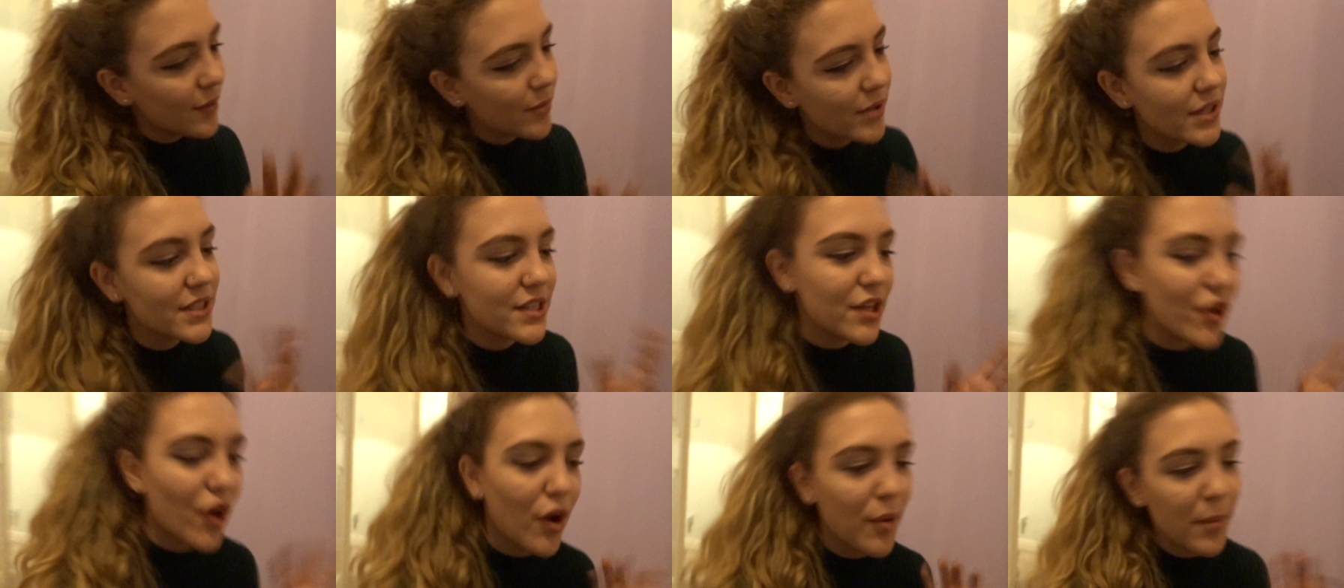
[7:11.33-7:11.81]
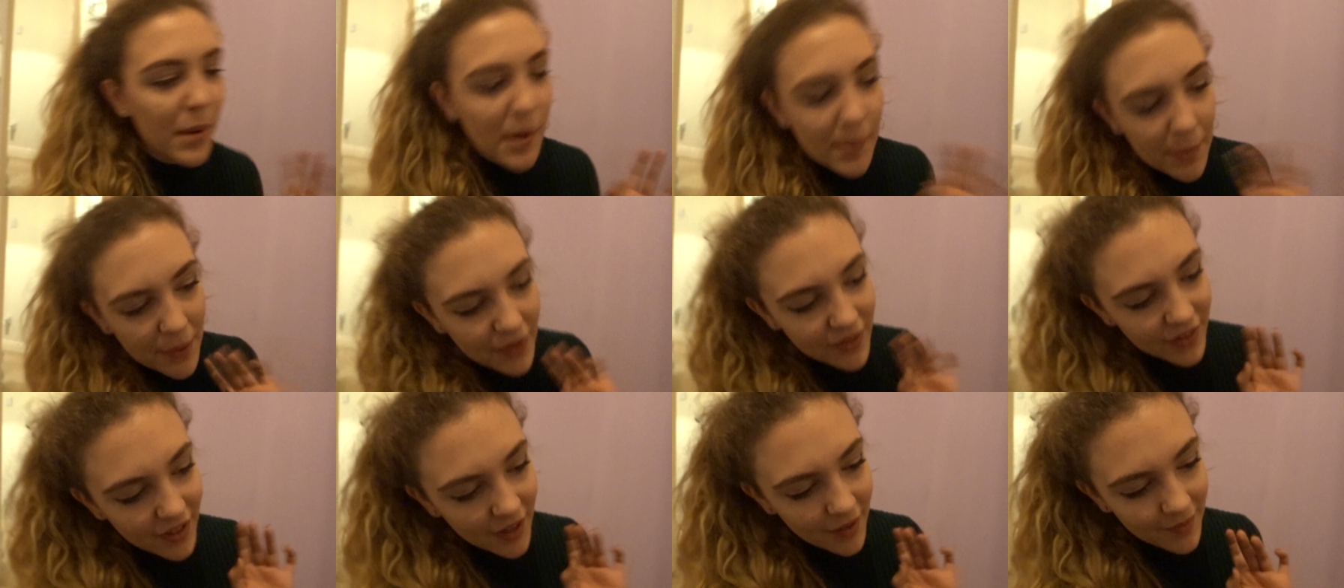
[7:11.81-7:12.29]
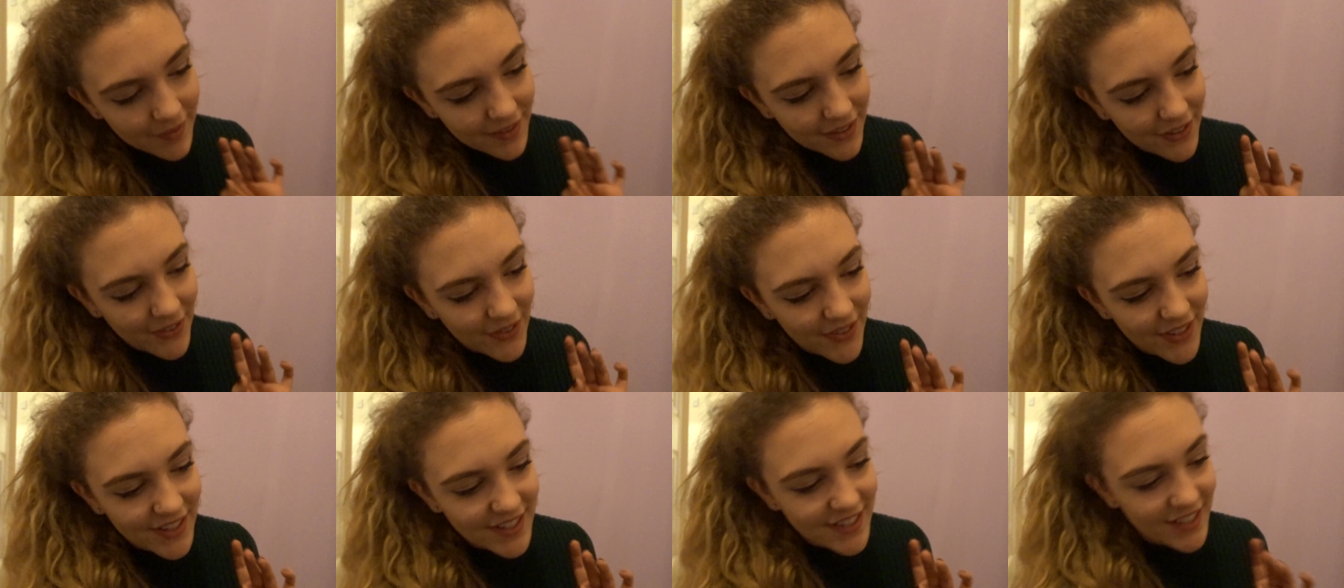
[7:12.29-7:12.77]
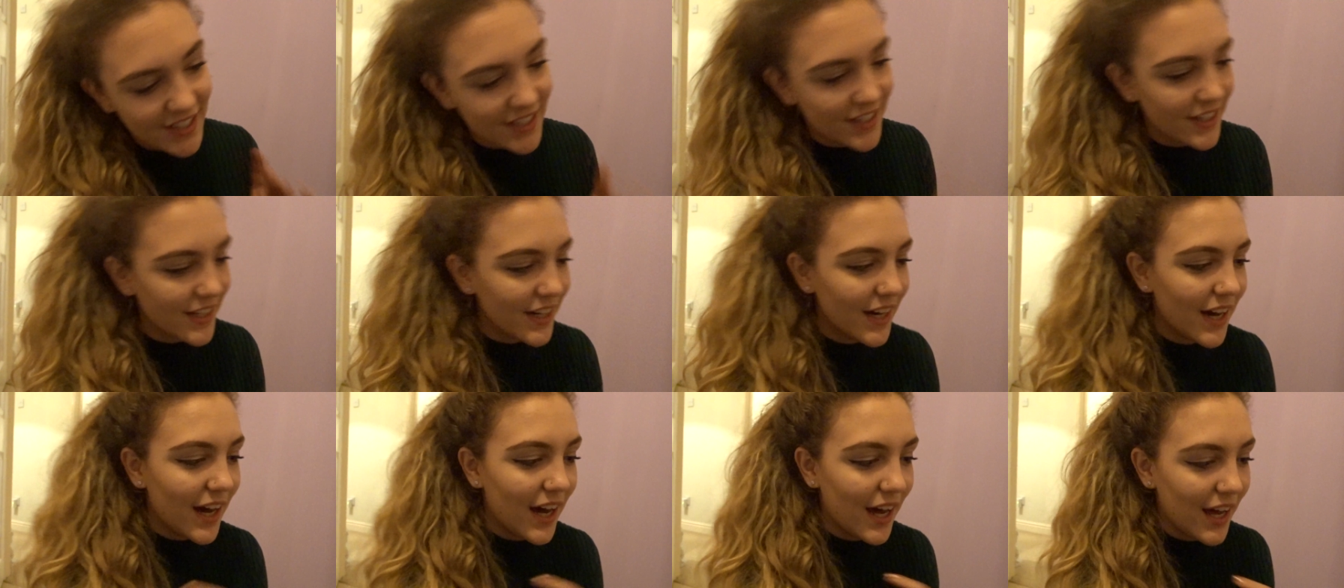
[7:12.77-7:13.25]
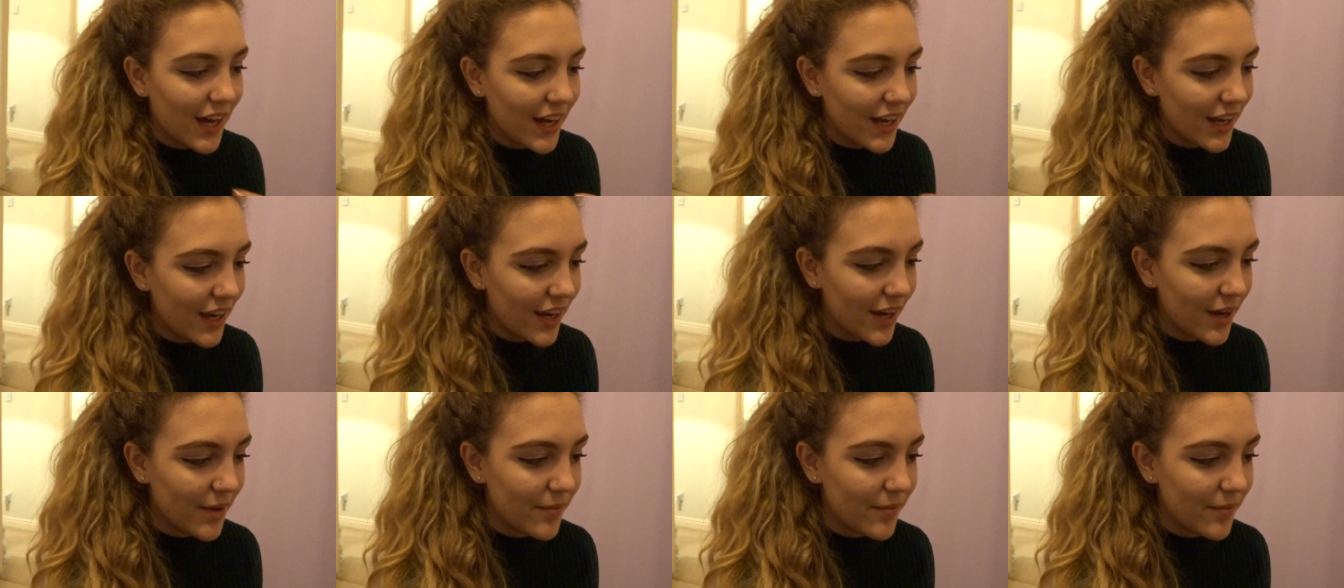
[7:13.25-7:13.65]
please don't comment about the camera quality, I am